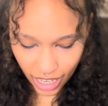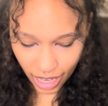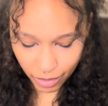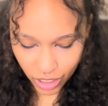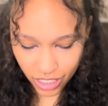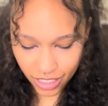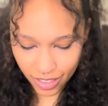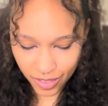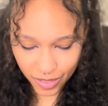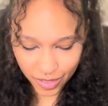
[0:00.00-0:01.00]

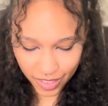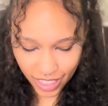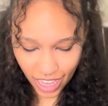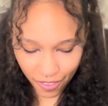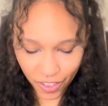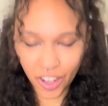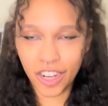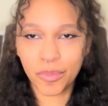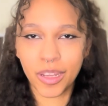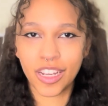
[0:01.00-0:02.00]
If they're
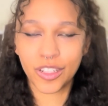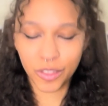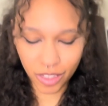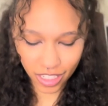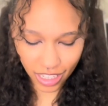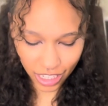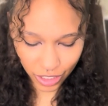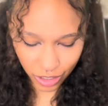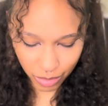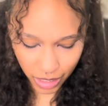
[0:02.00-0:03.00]
gonna be included, they
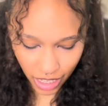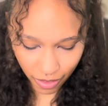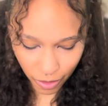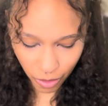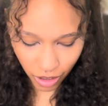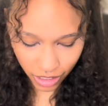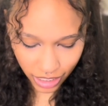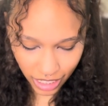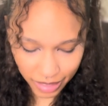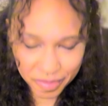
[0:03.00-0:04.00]
should be of
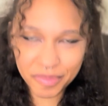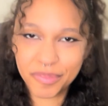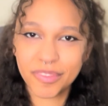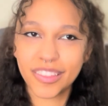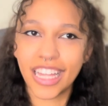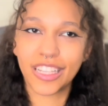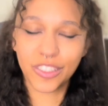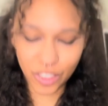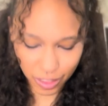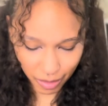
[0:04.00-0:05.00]
quality. That's
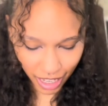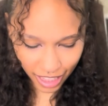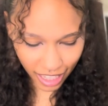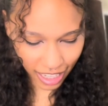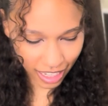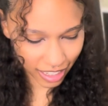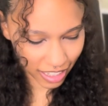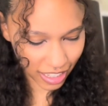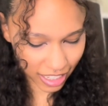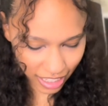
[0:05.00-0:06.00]
just my thing.
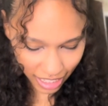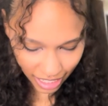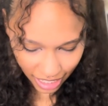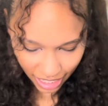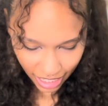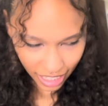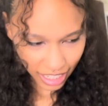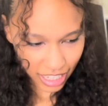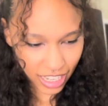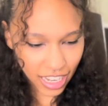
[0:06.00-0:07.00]

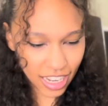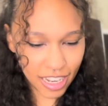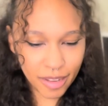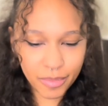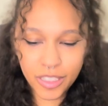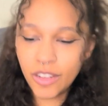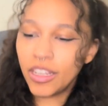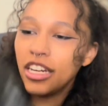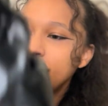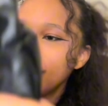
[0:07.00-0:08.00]
So
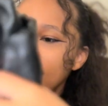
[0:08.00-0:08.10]
here is